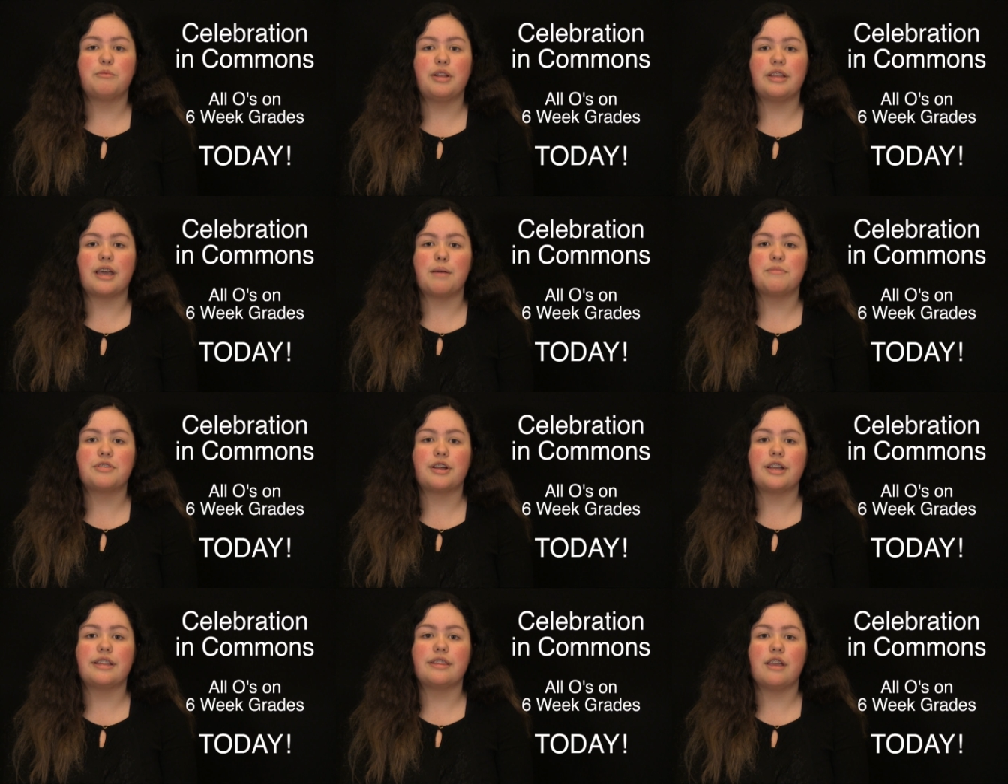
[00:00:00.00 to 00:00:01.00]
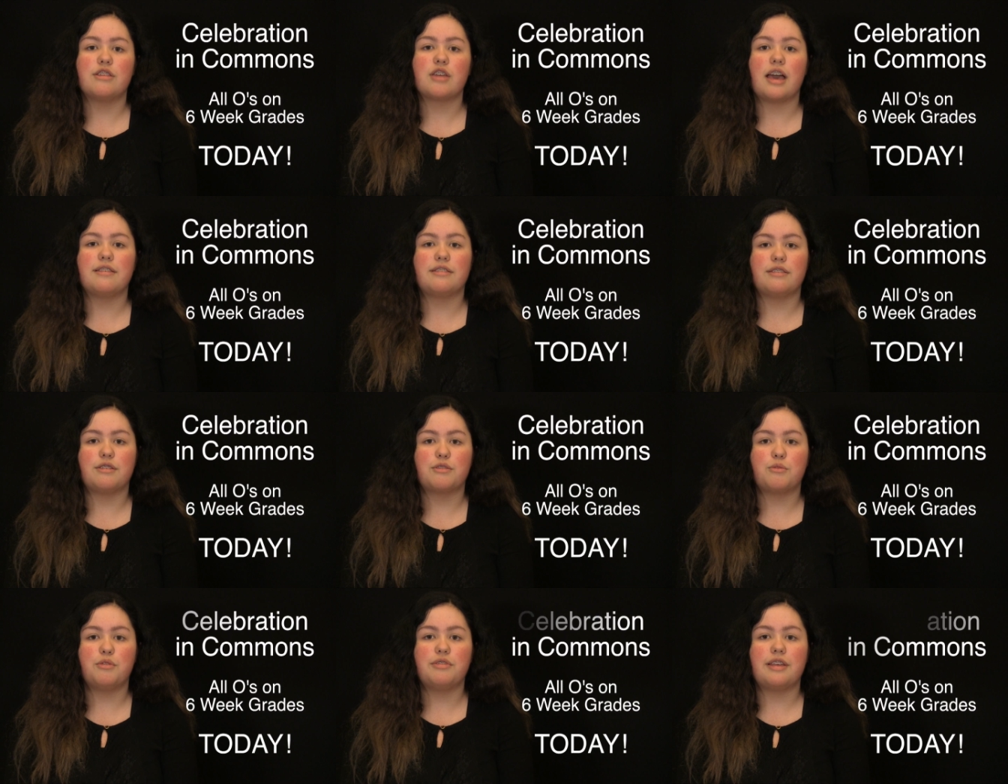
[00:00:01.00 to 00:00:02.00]
Williams during lunch as the
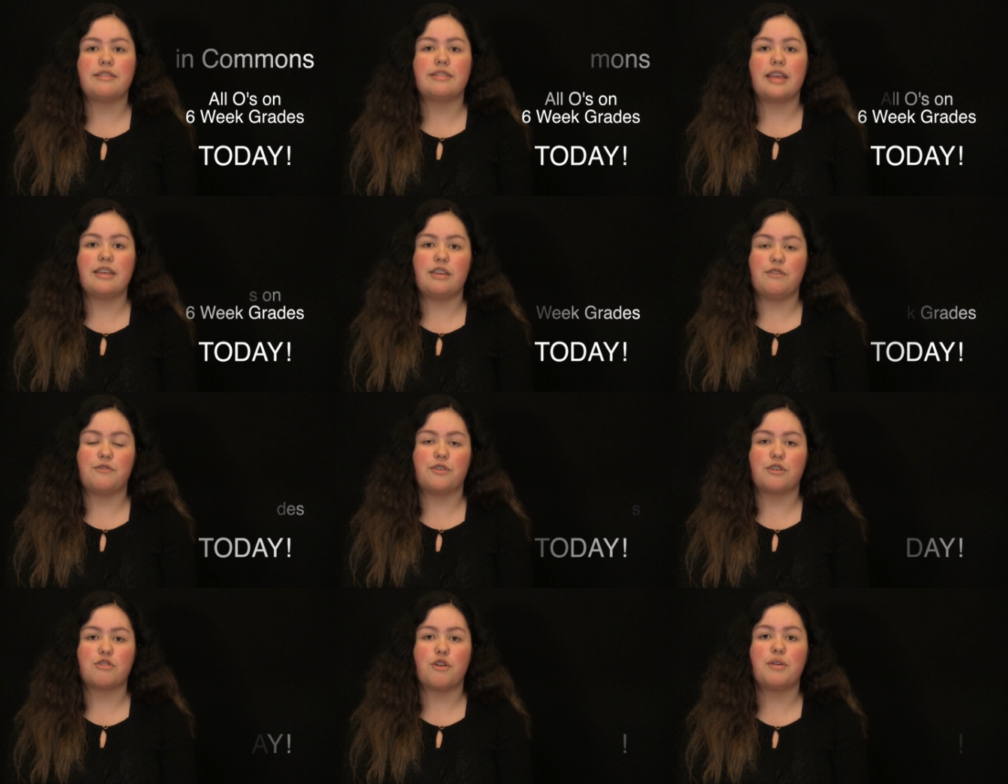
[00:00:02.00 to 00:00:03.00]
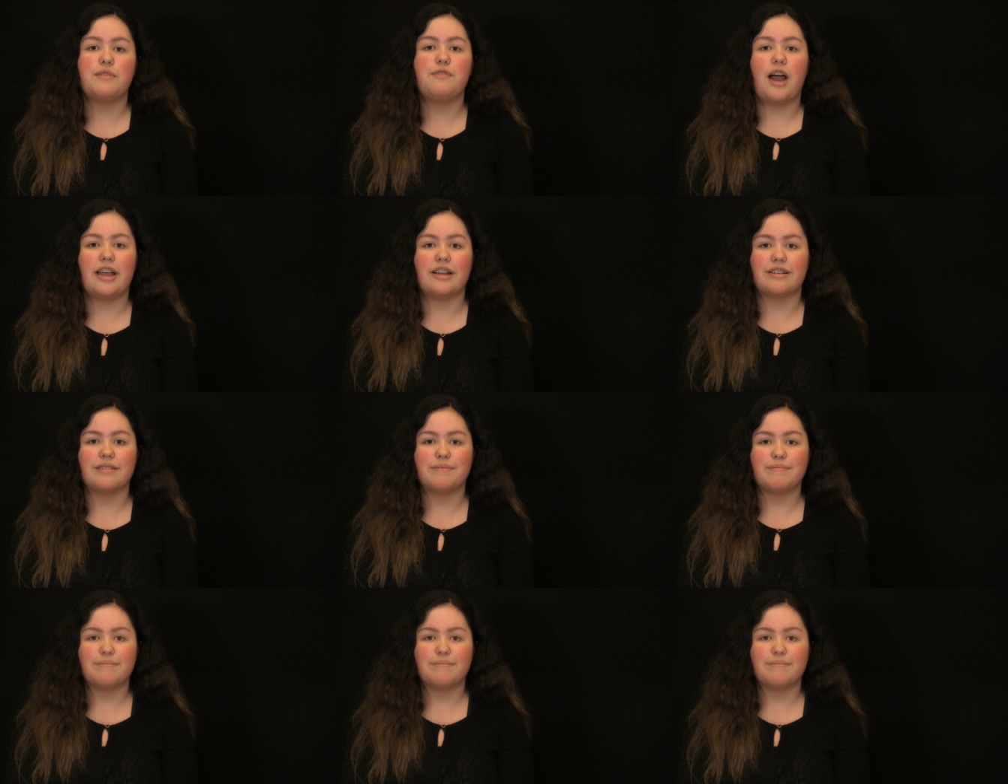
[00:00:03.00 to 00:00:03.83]
school says thank you for showing fire.